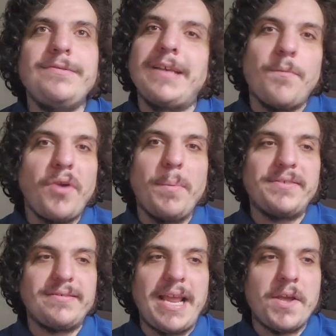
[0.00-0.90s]
It's like a
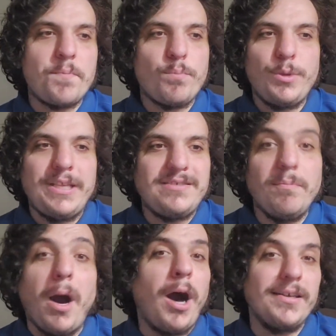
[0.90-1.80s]
promise. It's like this
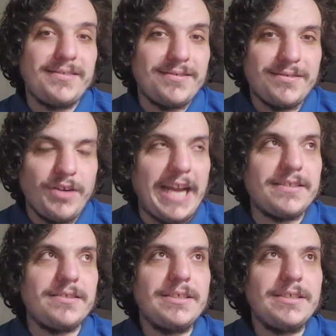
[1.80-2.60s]
boss, right?